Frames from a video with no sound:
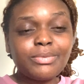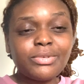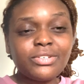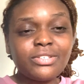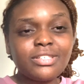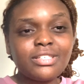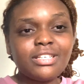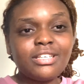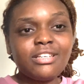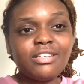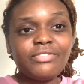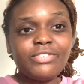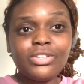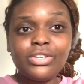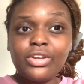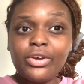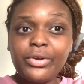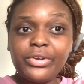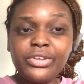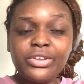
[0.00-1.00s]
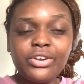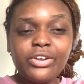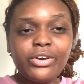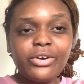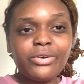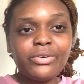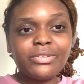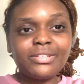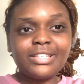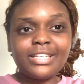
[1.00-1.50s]
the hospital scene. If you know,
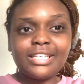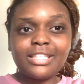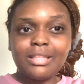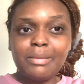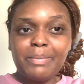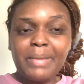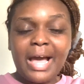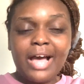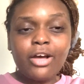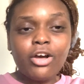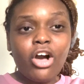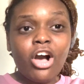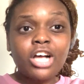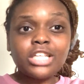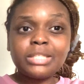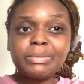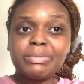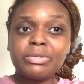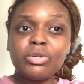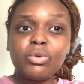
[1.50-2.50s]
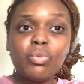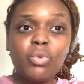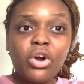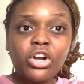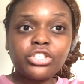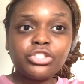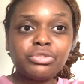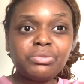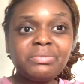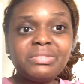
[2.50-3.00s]
you know, like the
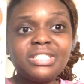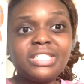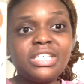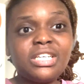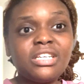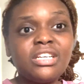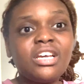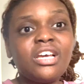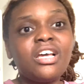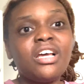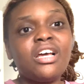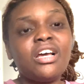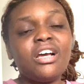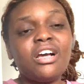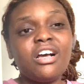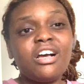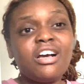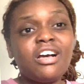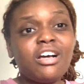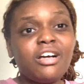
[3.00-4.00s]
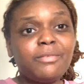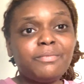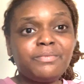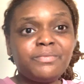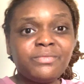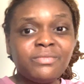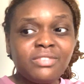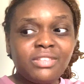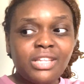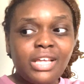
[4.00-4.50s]
hospital washroom scene.
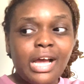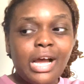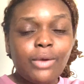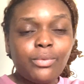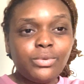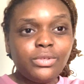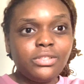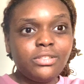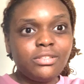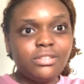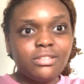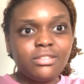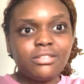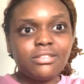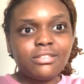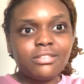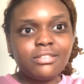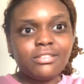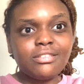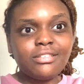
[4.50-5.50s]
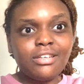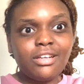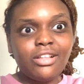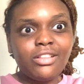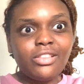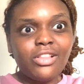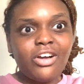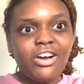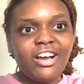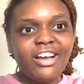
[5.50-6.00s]
That was
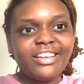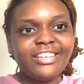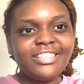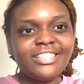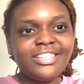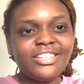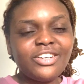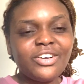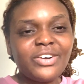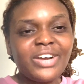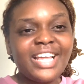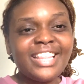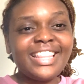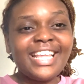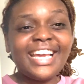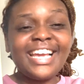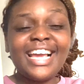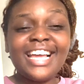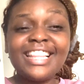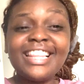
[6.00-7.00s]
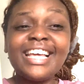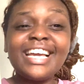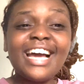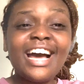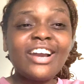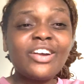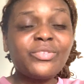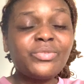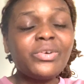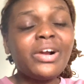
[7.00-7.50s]
a lot, and
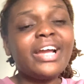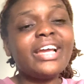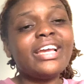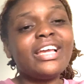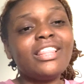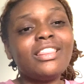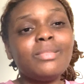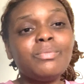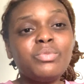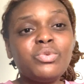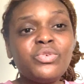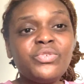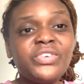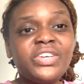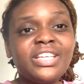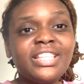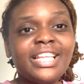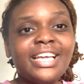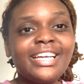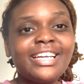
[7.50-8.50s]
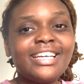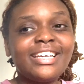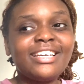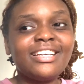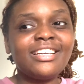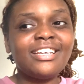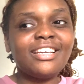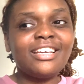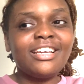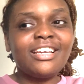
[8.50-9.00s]
they got it right in the movie.
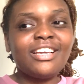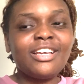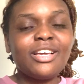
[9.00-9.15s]
Like,